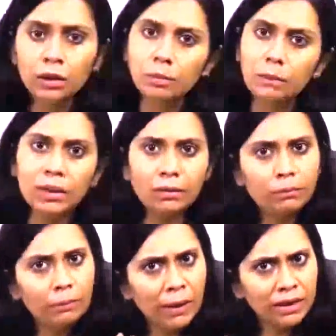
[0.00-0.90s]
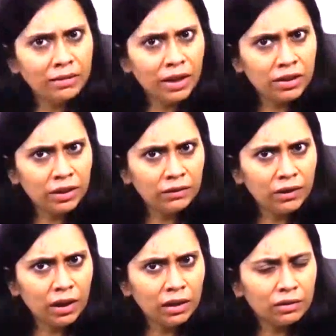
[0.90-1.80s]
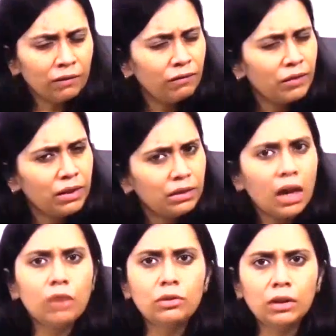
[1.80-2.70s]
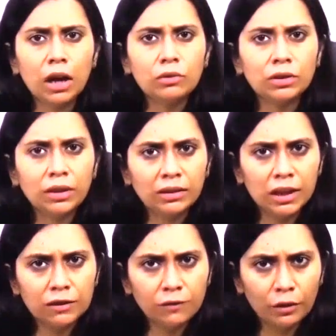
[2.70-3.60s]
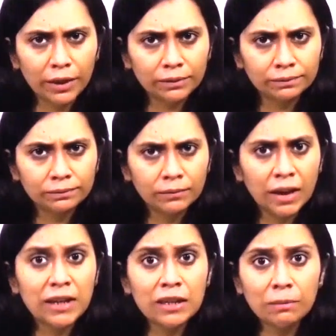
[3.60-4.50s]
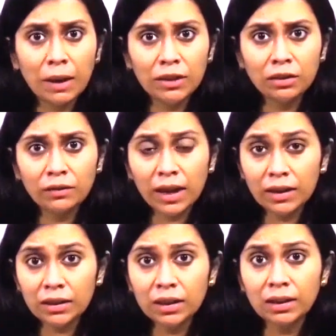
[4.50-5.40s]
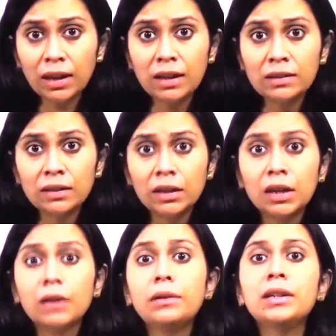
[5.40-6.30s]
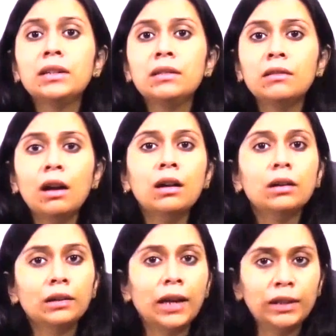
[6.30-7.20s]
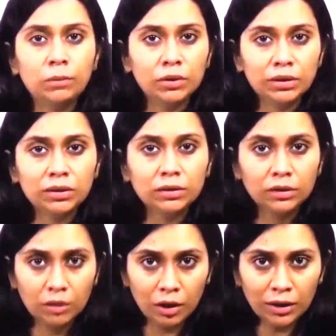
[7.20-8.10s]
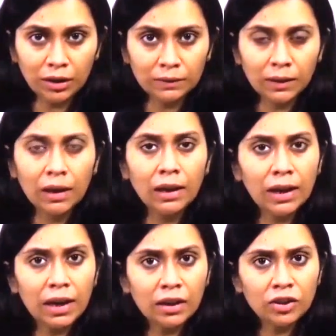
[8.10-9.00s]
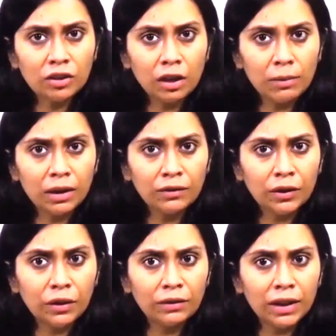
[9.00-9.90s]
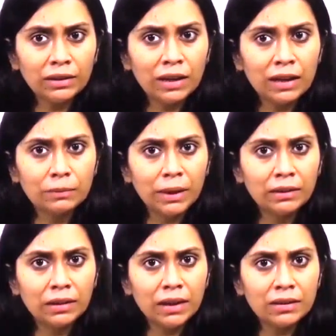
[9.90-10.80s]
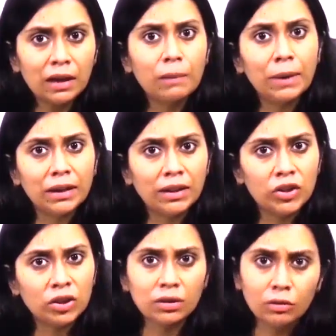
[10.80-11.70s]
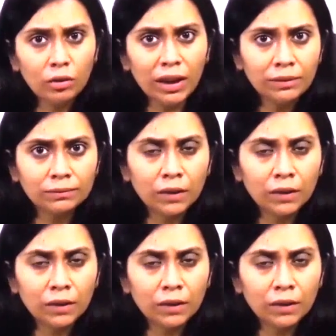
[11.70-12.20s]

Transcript: But best agent if they ask, without doubt desflurane, in spite of anything else written in the guidebooks. Got it? Additional benefit of DES has made DES a better agent. Okay?